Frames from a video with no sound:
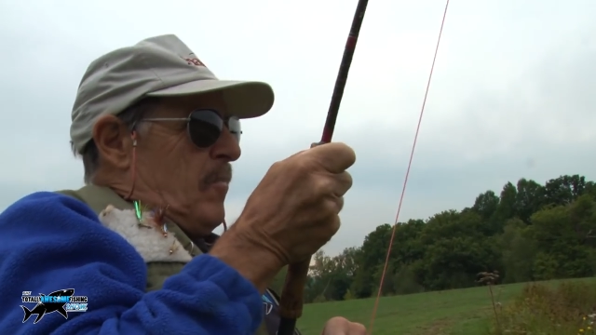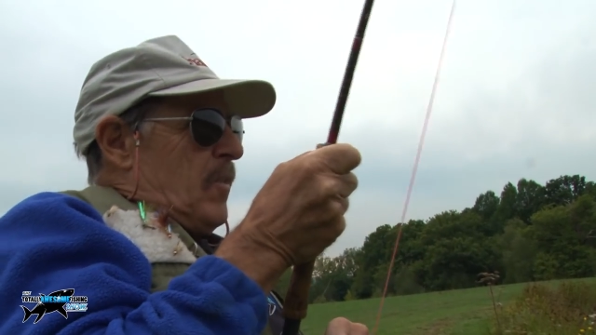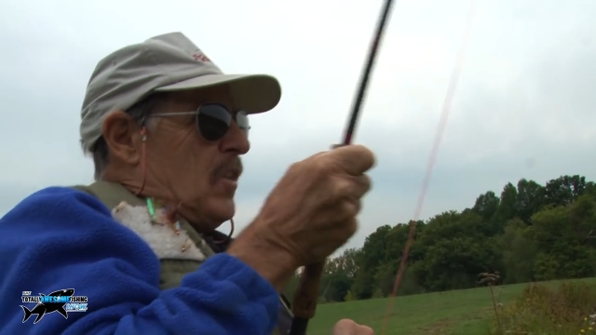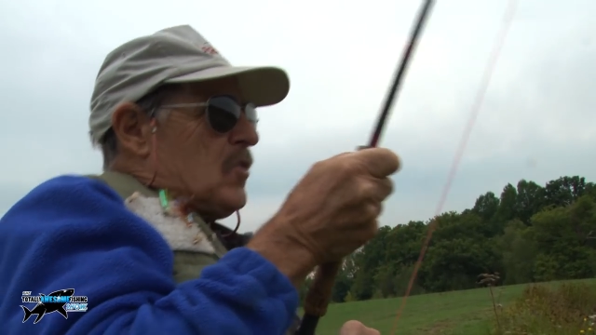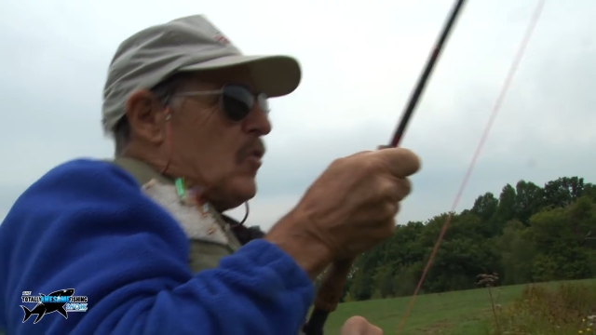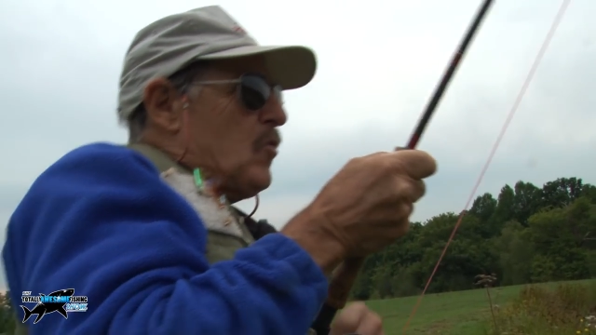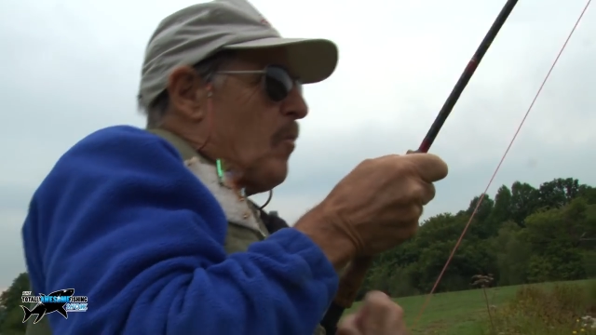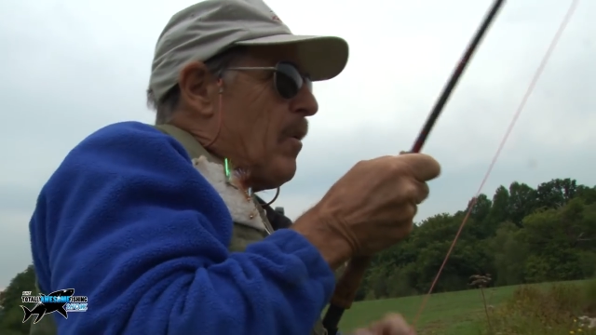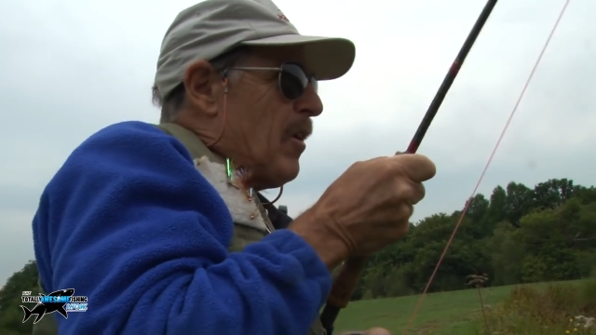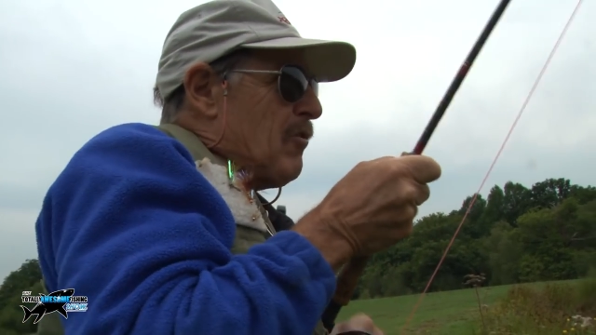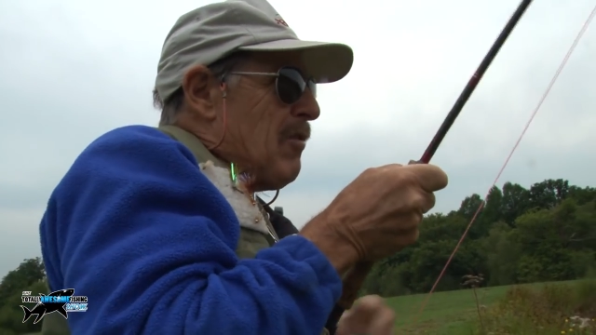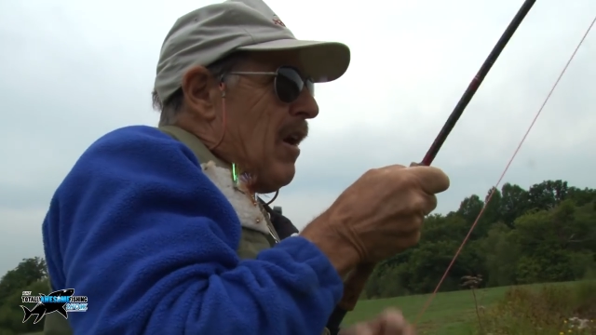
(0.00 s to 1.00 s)
Because I do a
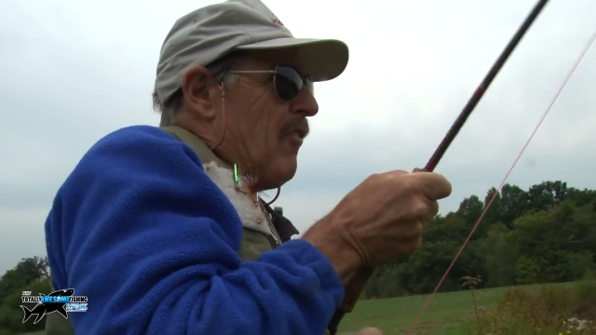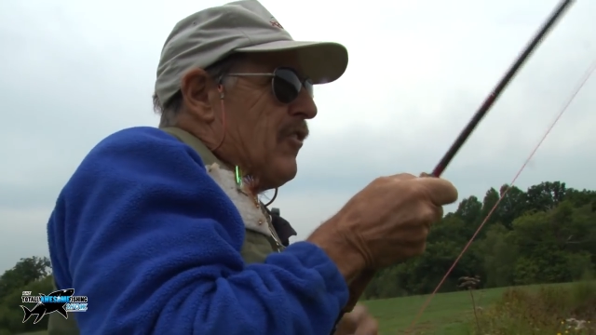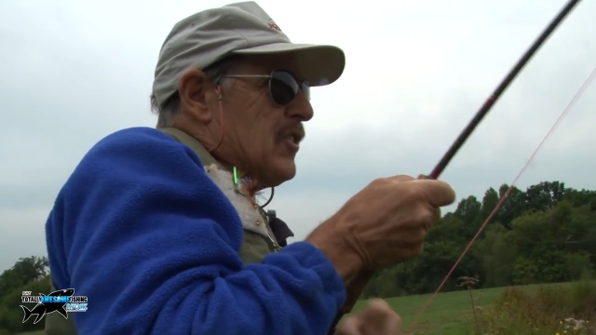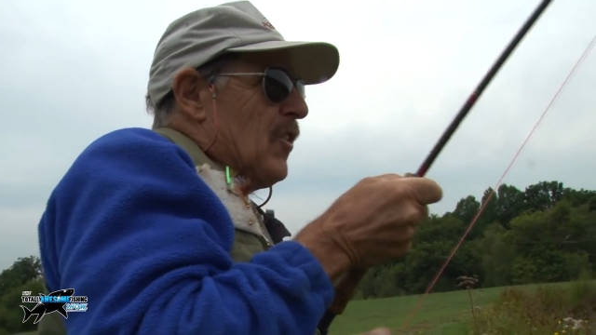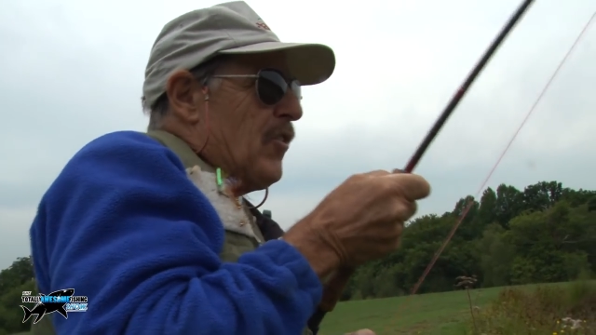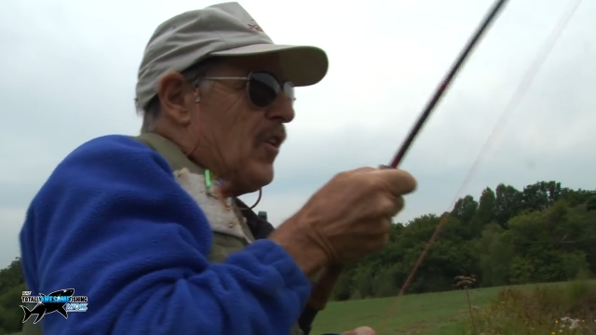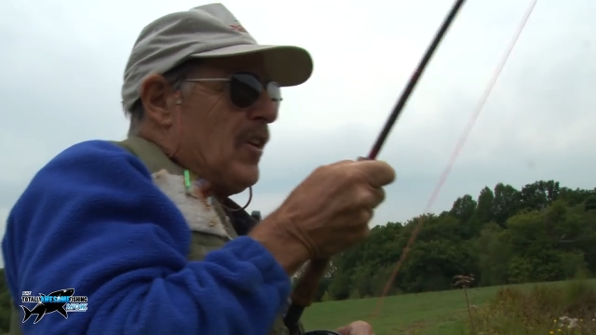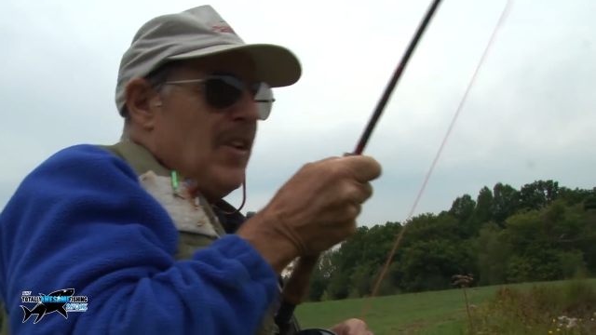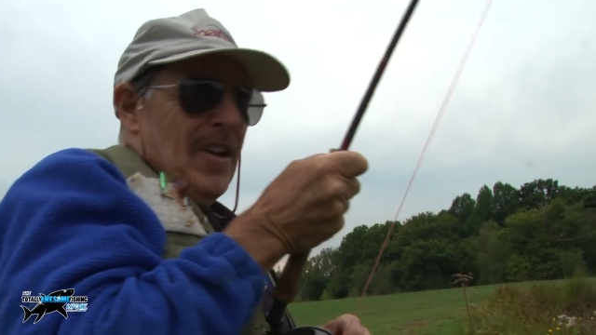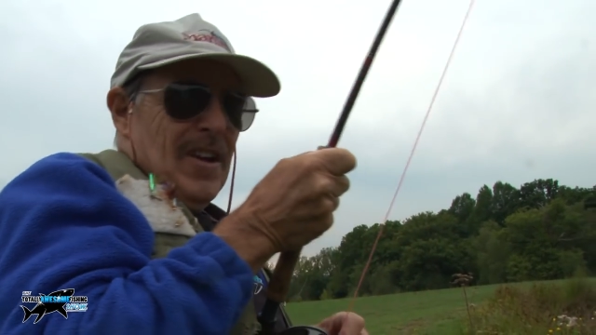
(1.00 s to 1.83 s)
bit of trout fishing, I think